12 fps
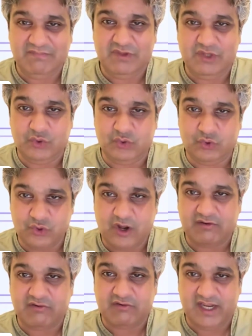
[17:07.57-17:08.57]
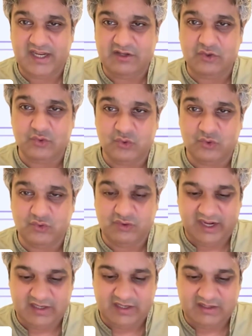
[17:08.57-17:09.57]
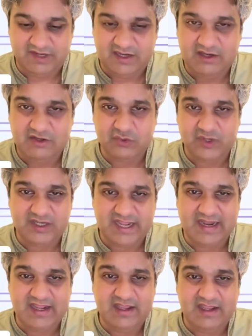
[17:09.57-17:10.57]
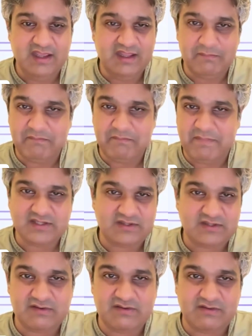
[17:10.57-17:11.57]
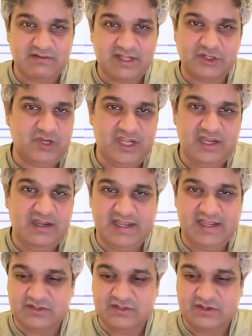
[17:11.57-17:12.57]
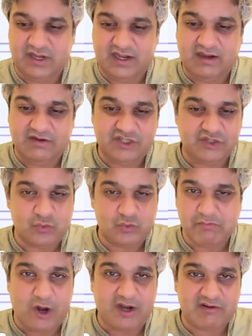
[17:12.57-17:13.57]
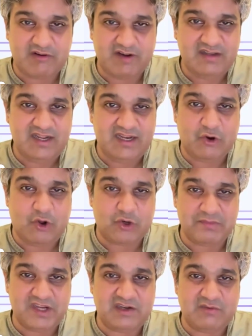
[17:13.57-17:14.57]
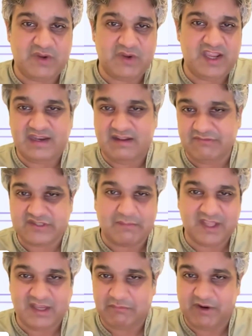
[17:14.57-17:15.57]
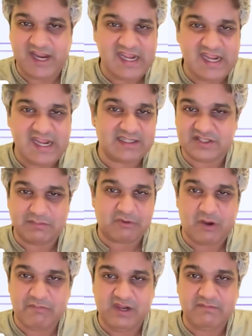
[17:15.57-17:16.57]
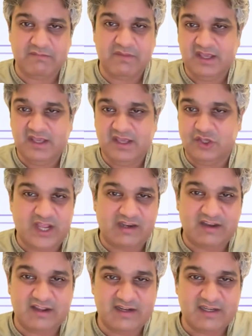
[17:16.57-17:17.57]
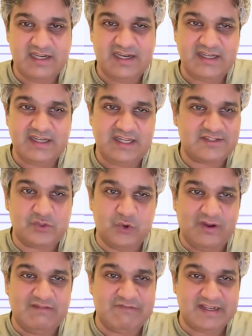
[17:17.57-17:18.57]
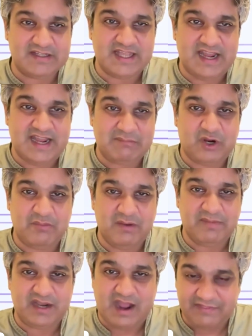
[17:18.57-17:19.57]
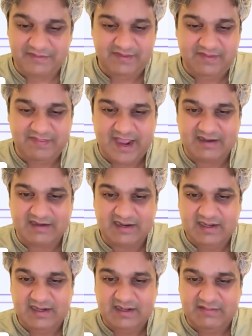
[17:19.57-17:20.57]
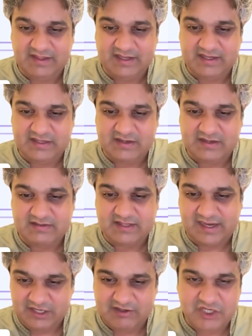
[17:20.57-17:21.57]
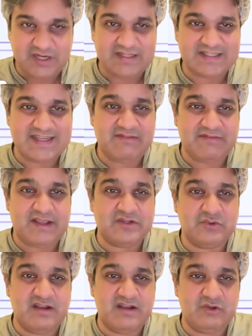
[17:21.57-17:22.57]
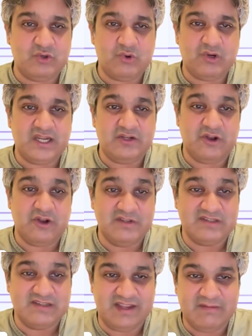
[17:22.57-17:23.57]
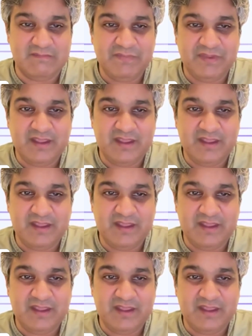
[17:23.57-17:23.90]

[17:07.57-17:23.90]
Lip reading: You do not need to intervene into it daily. The best that you need is just to monitor it in an automated way. And if something breaks, if there's a problem, you get alerted and yet you go and fix that problem. But other than that, the integration itself has to run totally autonomously.